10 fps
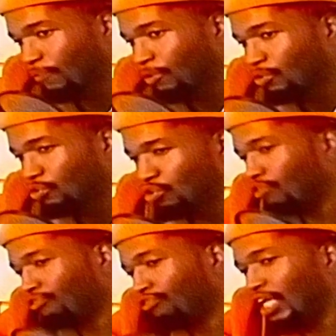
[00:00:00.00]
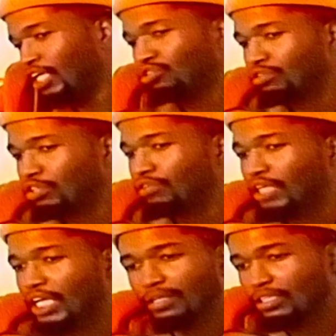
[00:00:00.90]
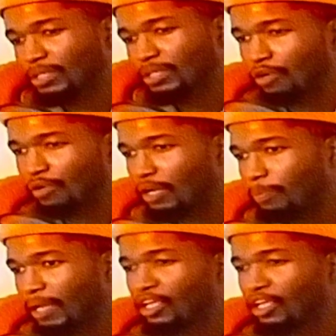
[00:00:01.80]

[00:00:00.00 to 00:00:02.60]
You don't feel like your name need to be nowhere in the paper.